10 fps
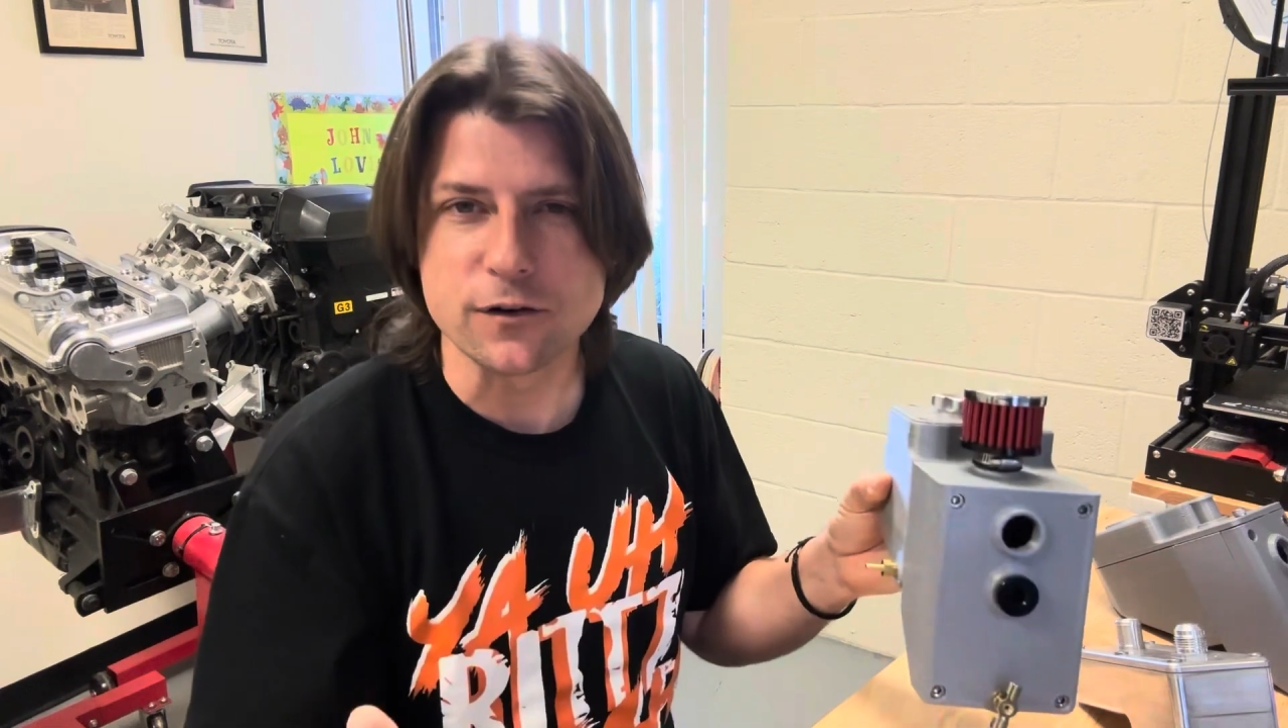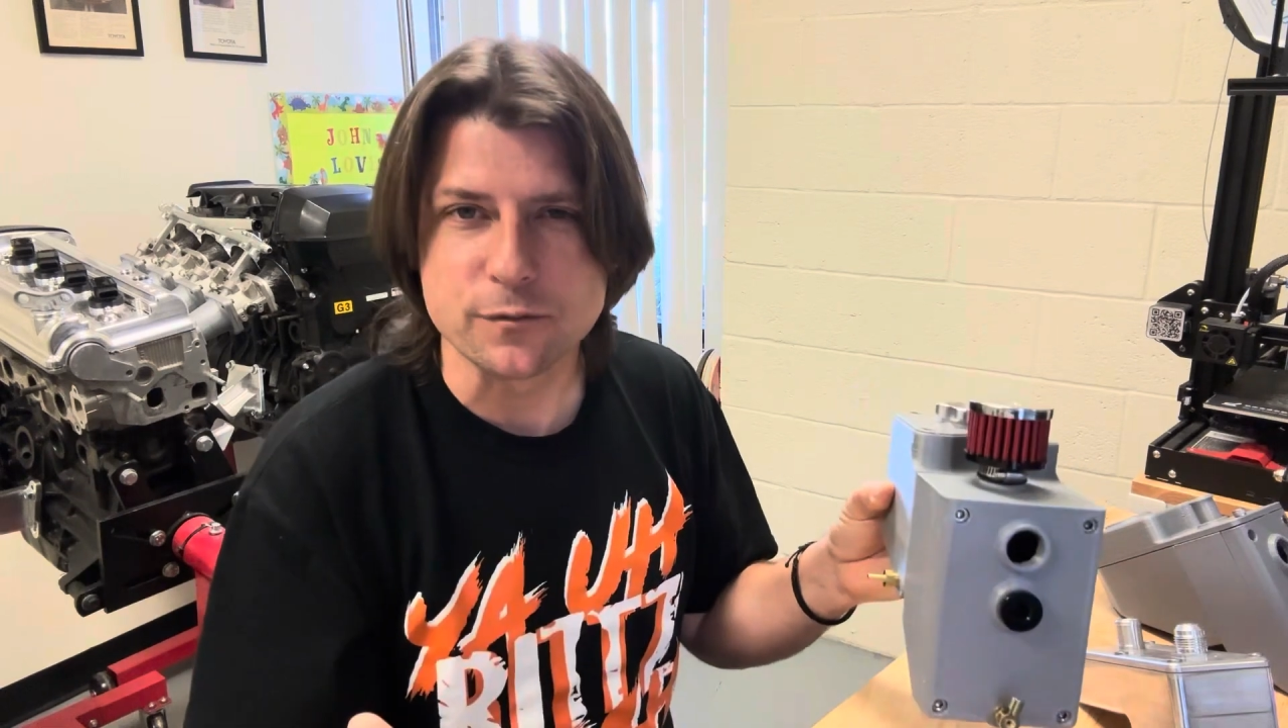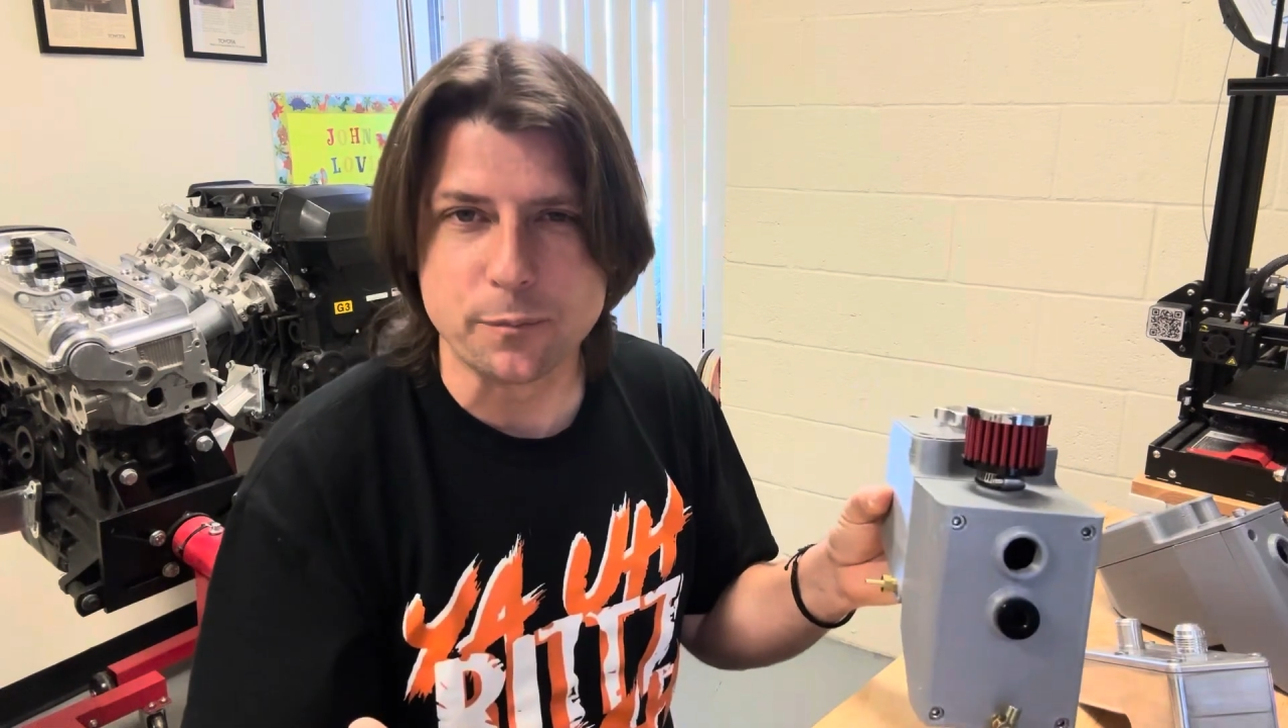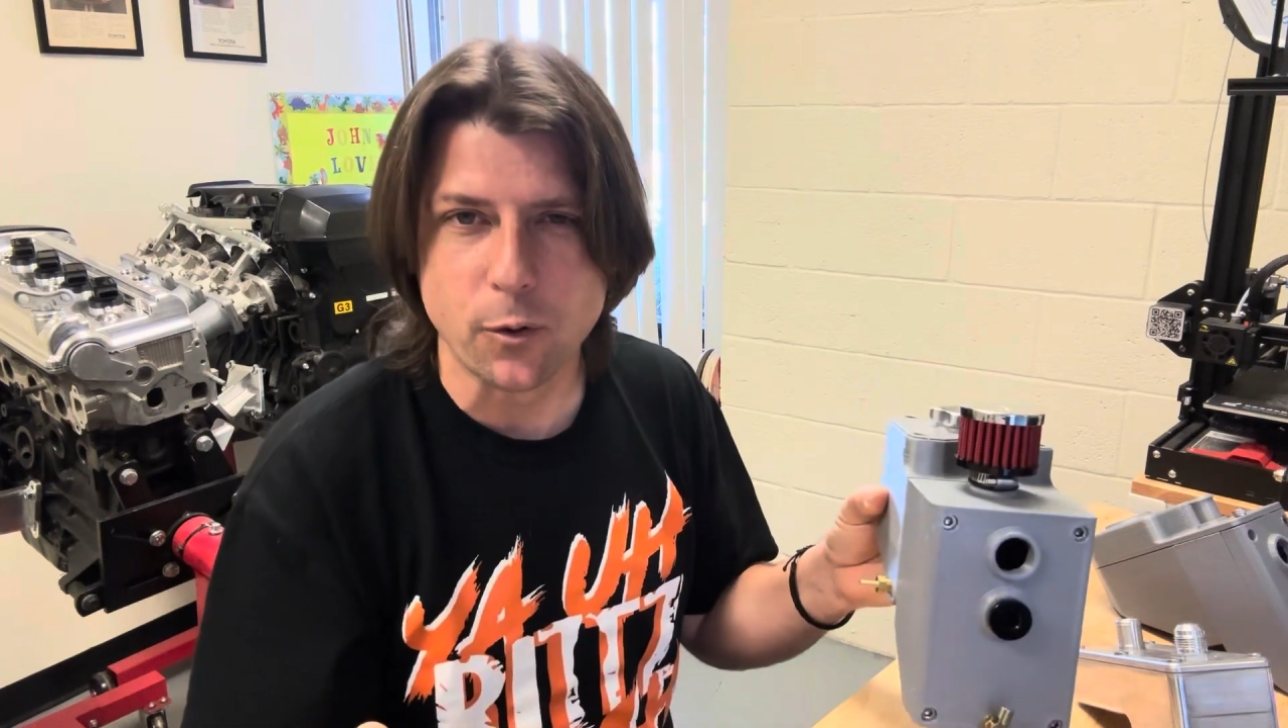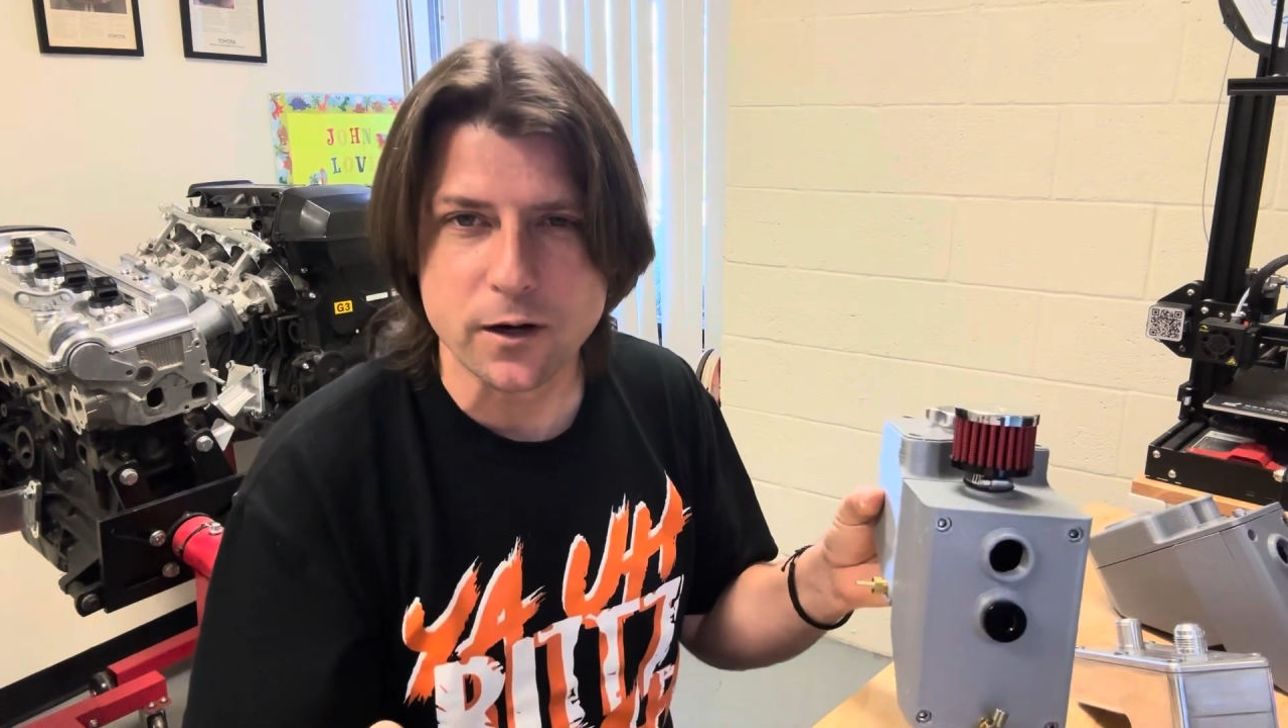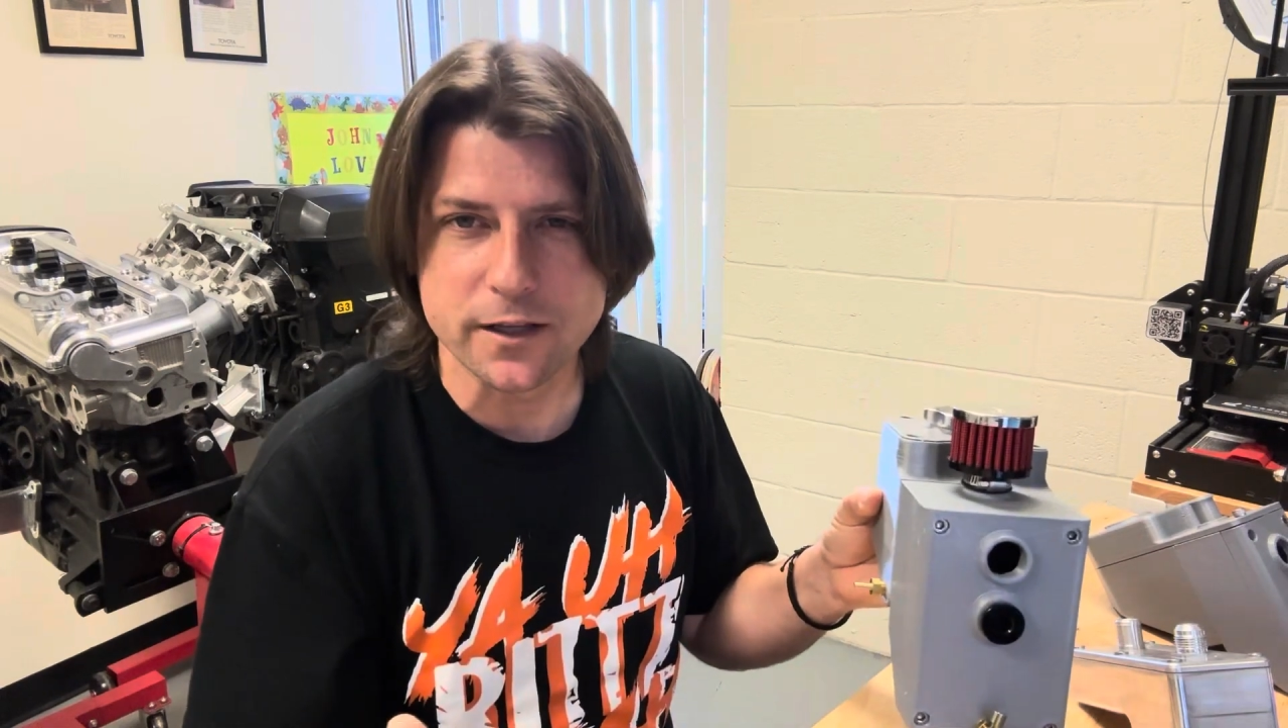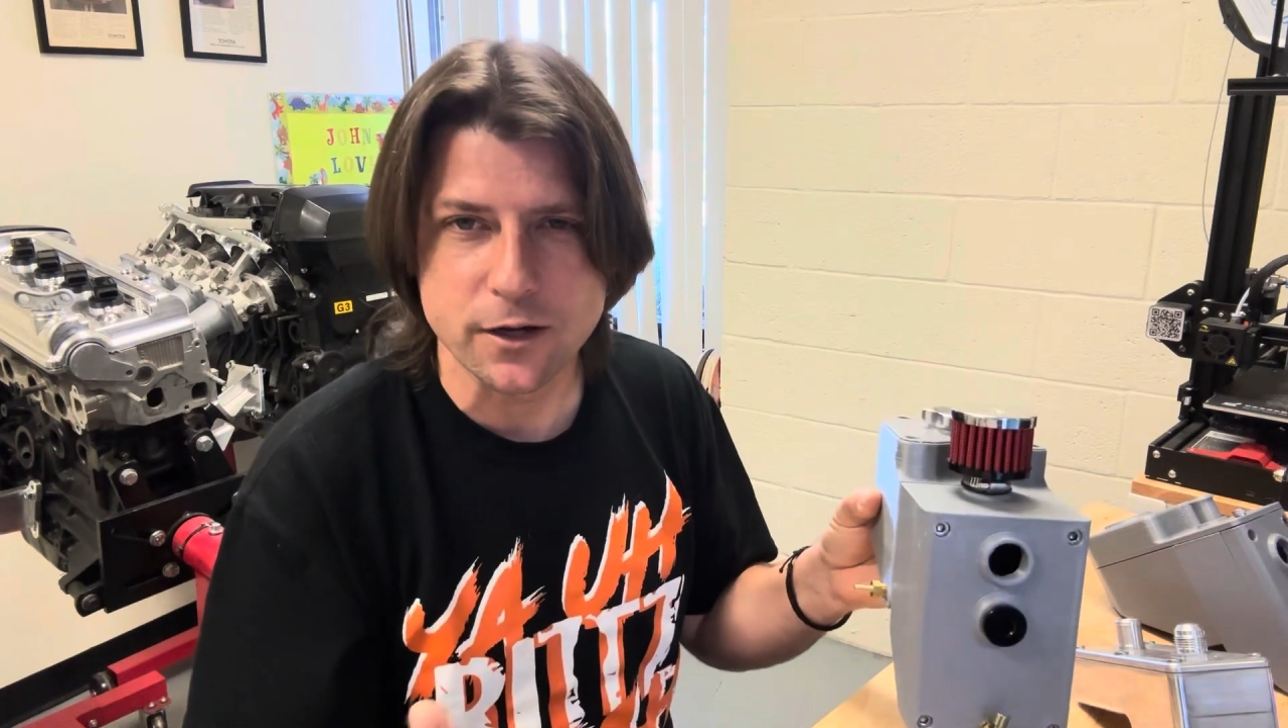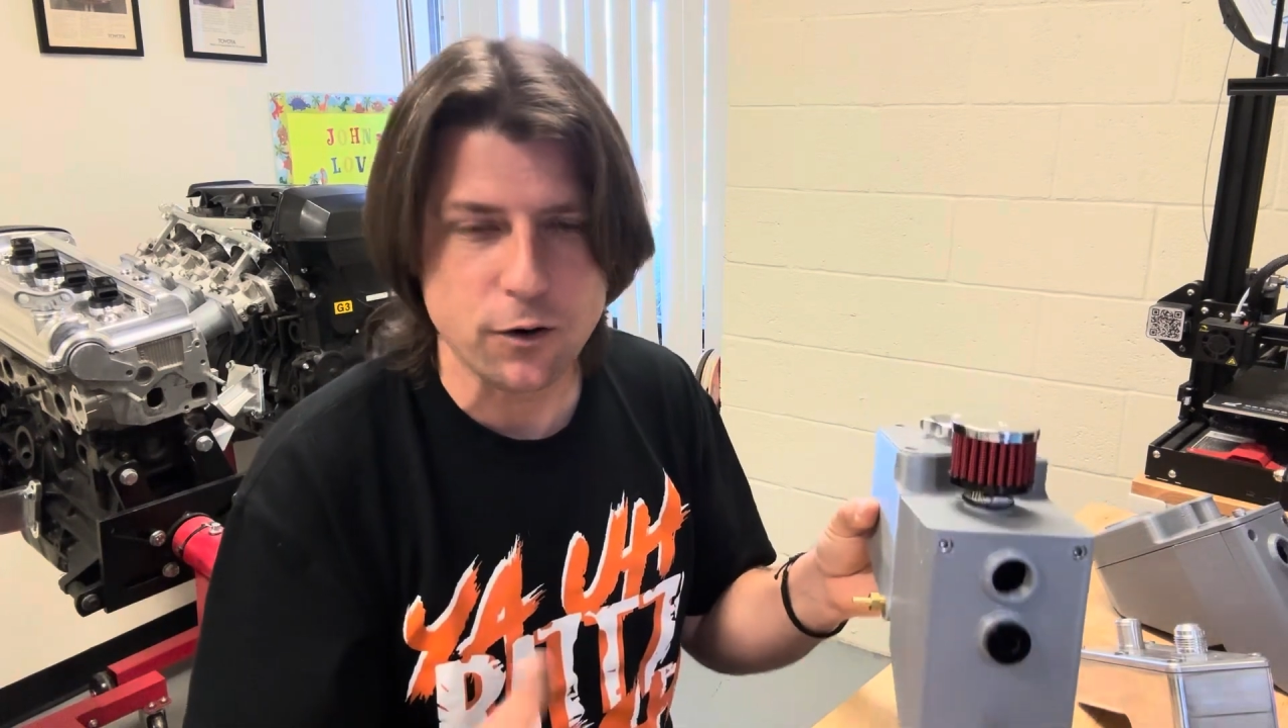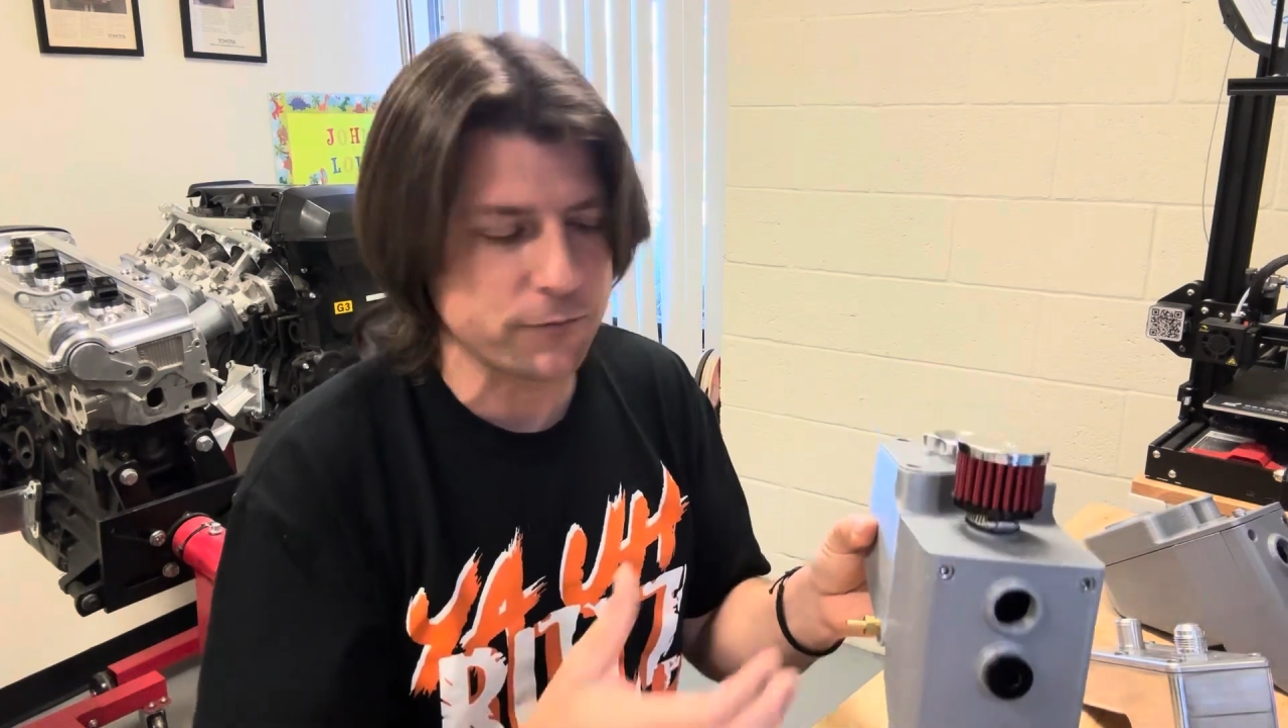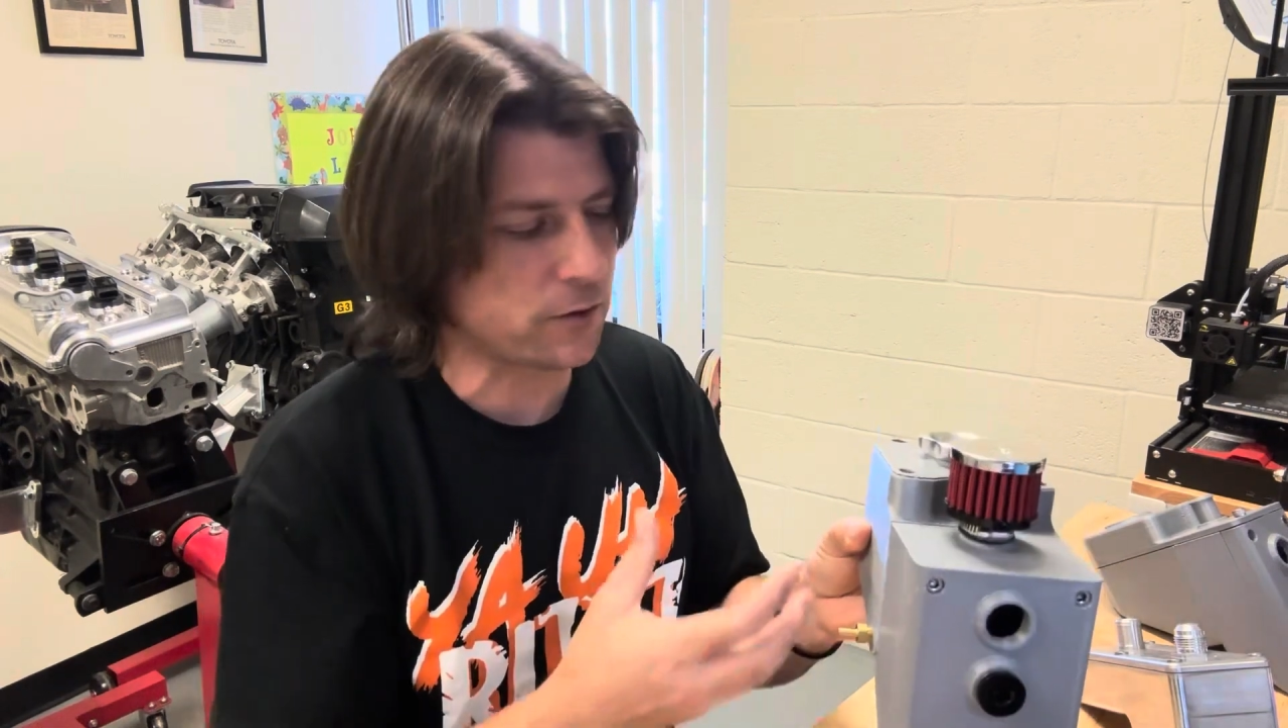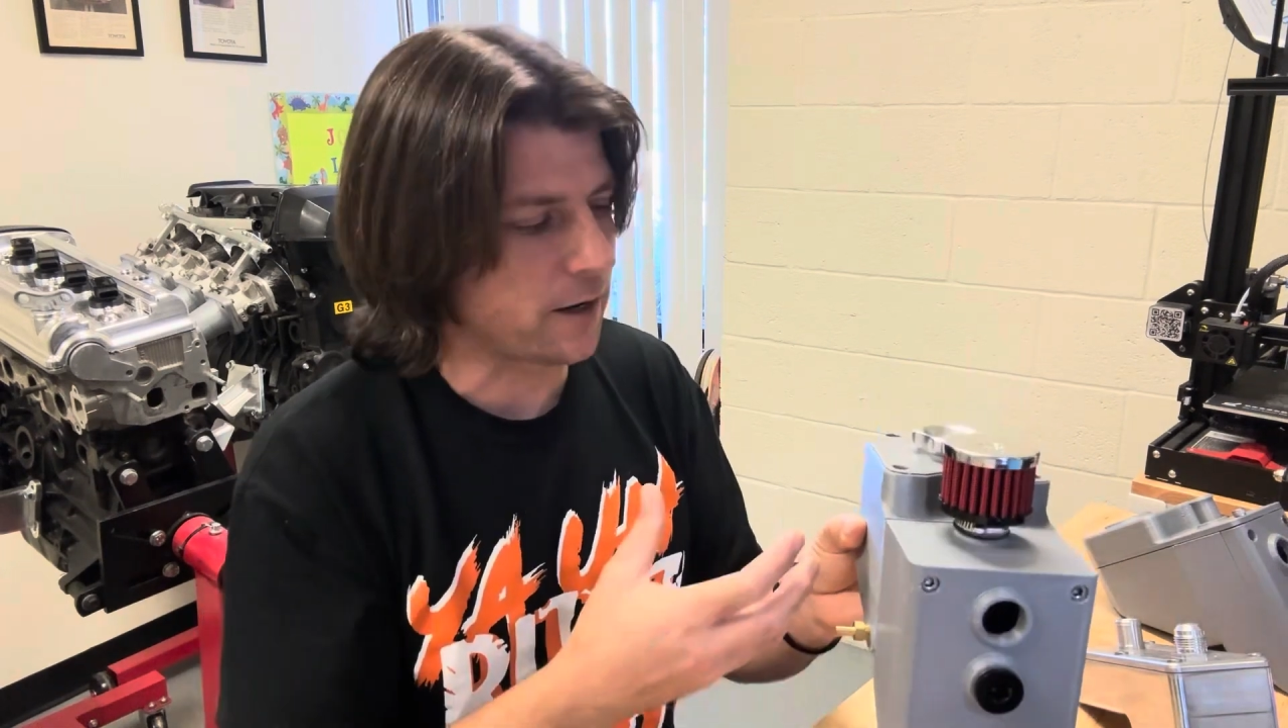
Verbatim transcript: is boiling over